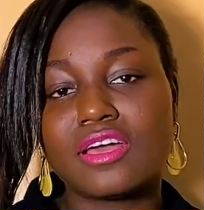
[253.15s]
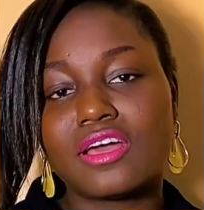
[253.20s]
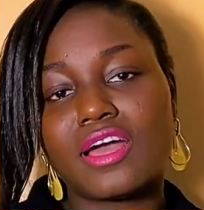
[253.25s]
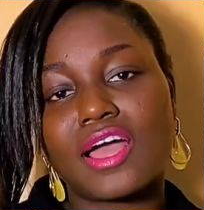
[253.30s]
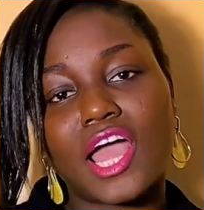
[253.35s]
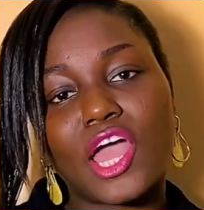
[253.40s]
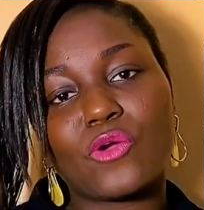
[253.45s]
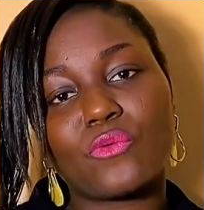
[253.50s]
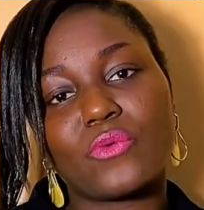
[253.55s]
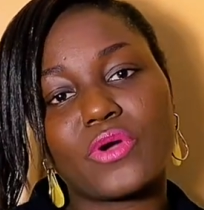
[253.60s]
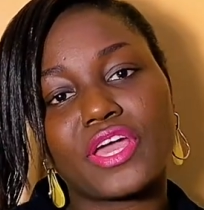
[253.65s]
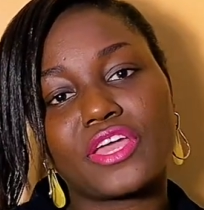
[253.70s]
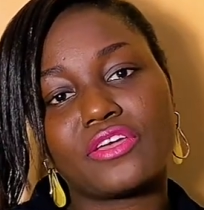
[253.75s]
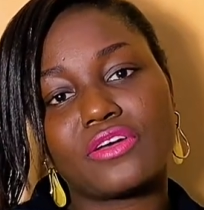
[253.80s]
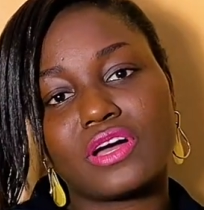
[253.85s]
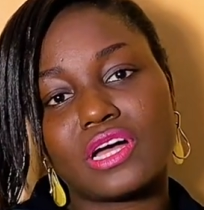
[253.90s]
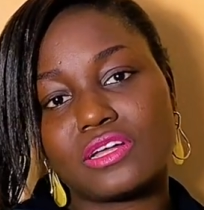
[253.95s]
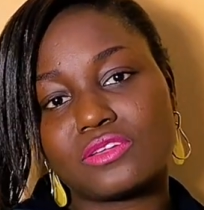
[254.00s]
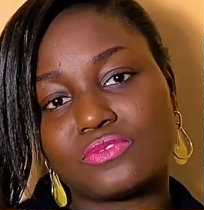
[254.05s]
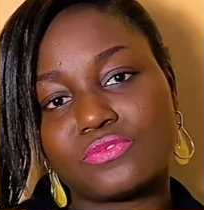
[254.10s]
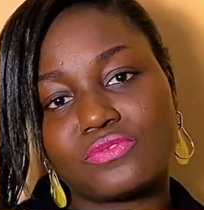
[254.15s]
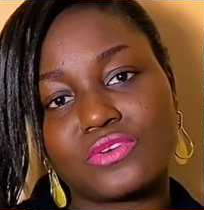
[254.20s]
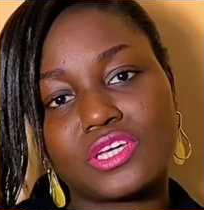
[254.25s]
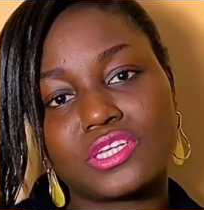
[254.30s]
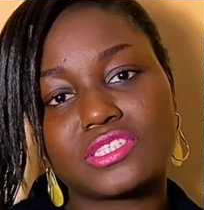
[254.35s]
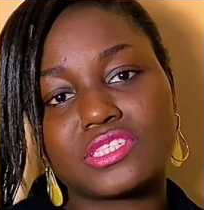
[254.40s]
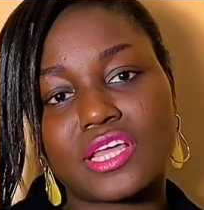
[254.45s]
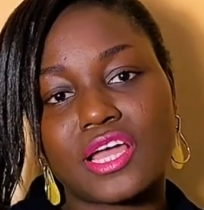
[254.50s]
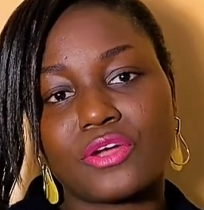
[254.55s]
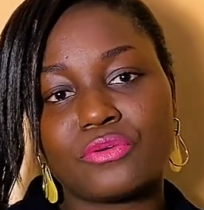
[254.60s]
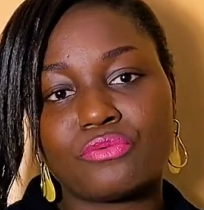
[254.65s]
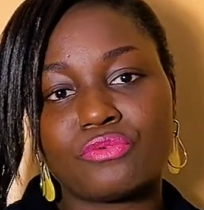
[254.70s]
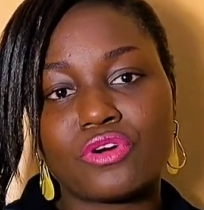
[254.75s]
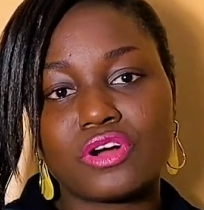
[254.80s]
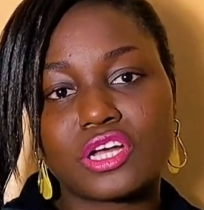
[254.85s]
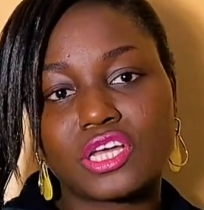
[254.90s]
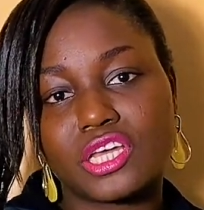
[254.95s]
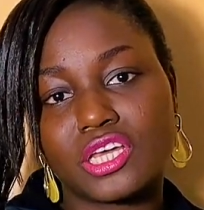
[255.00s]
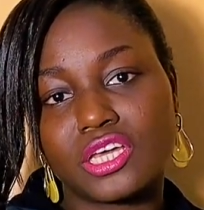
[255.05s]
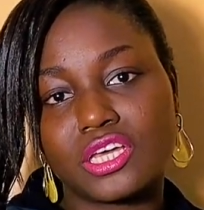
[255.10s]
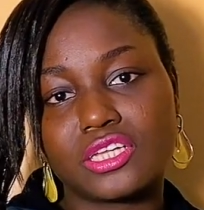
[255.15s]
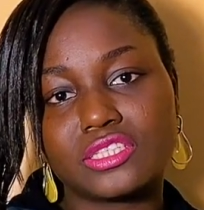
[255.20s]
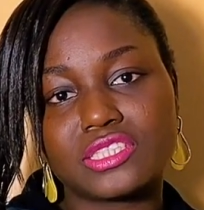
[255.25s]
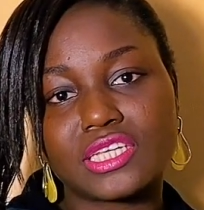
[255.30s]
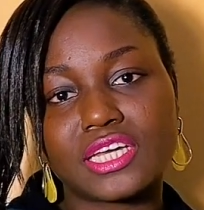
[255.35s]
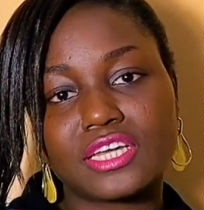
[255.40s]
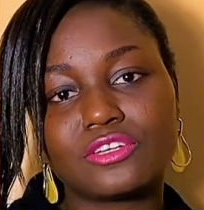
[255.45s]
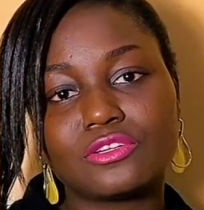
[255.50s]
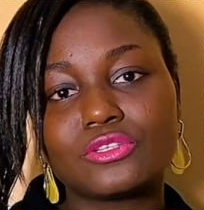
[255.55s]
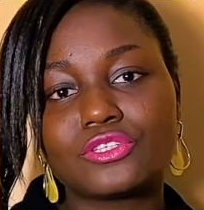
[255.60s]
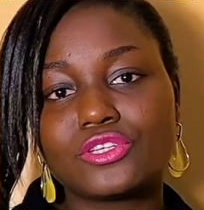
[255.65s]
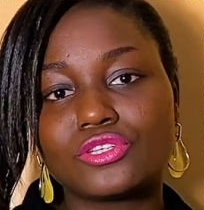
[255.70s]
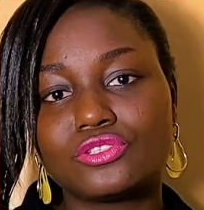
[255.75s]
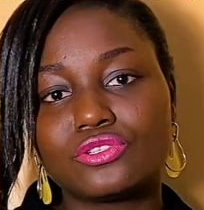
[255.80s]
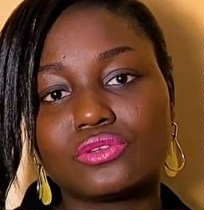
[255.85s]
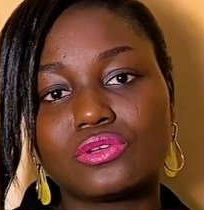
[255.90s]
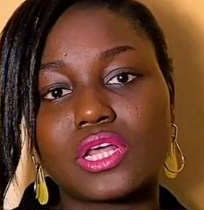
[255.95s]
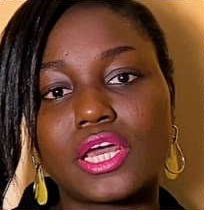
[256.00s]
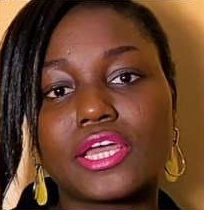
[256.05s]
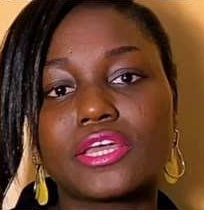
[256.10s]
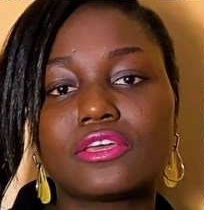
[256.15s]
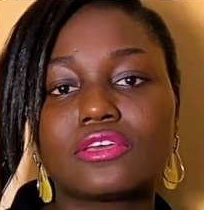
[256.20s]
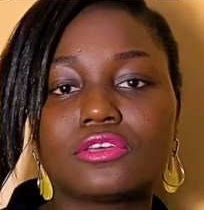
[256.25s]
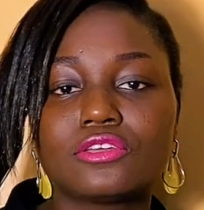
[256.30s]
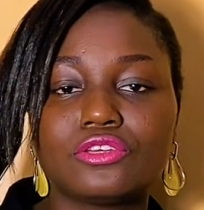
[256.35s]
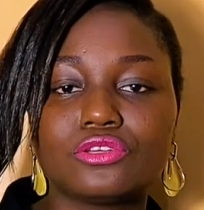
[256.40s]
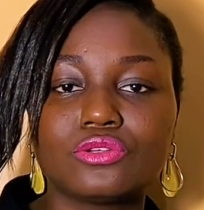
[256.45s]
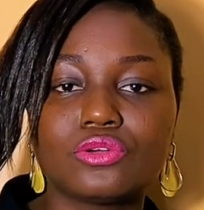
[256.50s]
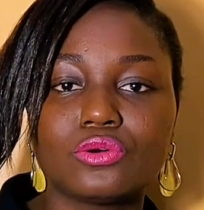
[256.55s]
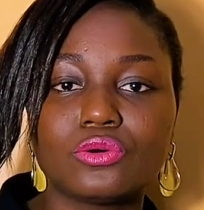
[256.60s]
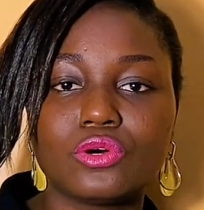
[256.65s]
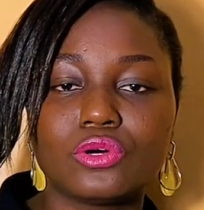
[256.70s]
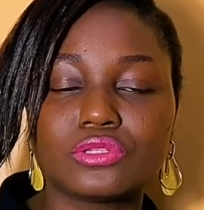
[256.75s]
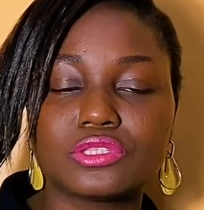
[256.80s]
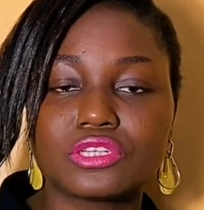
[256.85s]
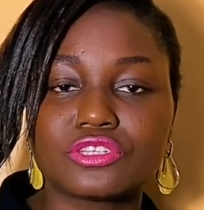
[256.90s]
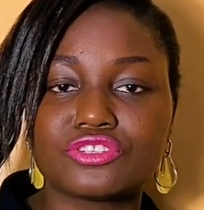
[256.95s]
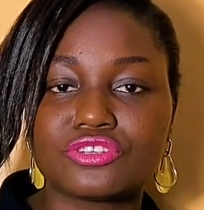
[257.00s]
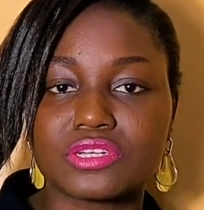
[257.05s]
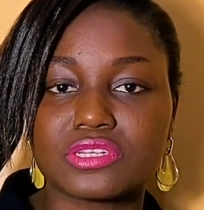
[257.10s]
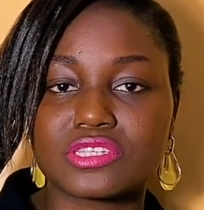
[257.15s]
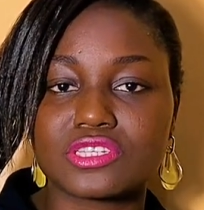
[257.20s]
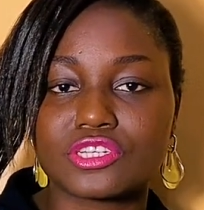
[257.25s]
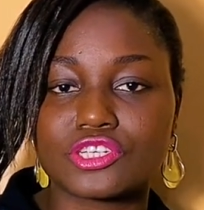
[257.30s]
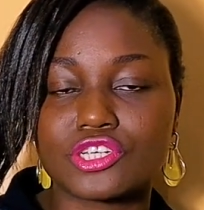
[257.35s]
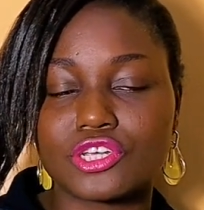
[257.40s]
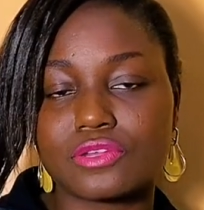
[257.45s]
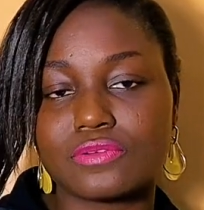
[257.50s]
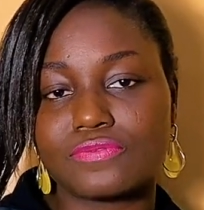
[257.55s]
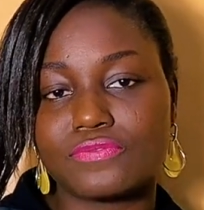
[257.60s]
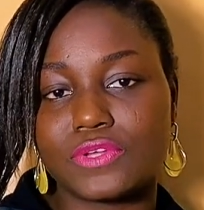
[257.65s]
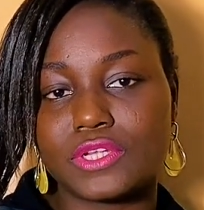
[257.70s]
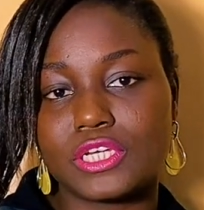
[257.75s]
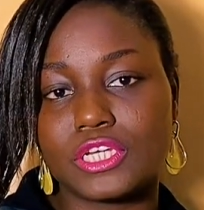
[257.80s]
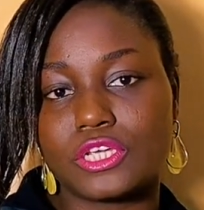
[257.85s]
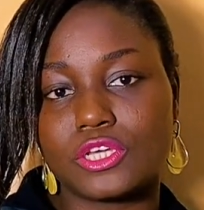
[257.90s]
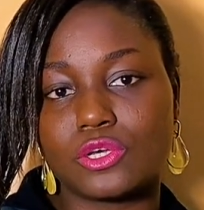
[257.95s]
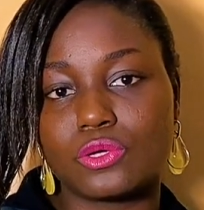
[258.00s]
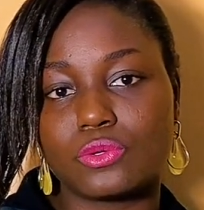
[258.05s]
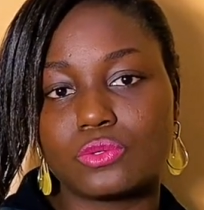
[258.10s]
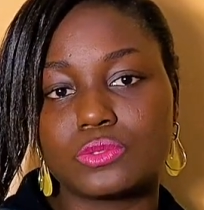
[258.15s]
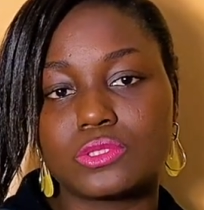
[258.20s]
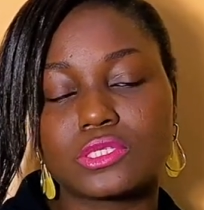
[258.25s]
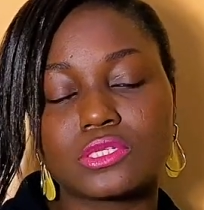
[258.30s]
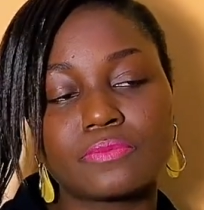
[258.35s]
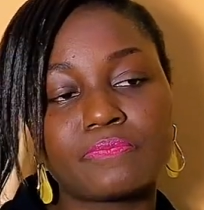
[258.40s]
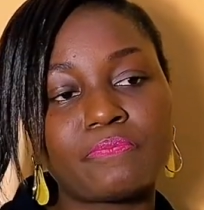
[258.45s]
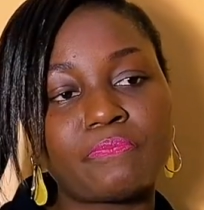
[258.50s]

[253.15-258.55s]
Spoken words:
I wear your outfit, I rock it. I can also do, like, you know, all the transition videos